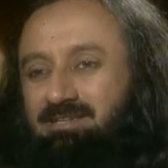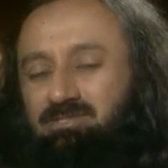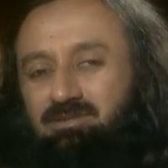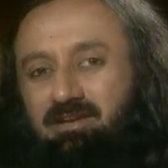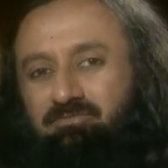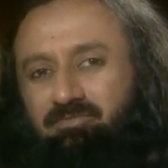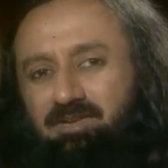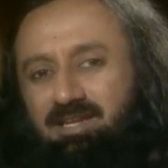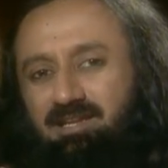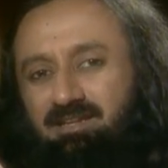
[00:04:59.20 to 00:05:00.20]
So
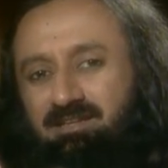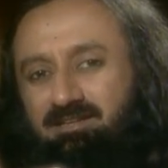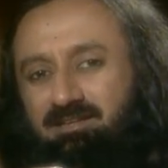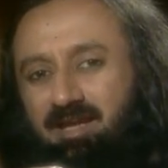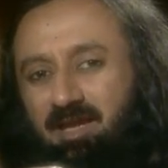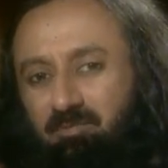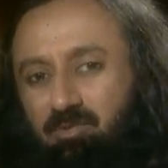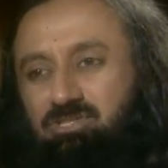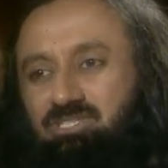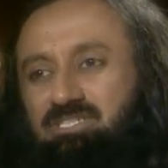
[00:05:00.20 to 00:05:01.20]
every
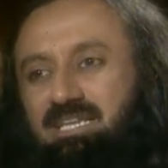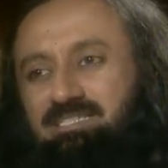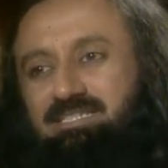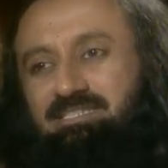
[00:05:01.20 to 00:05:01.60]
emotion has a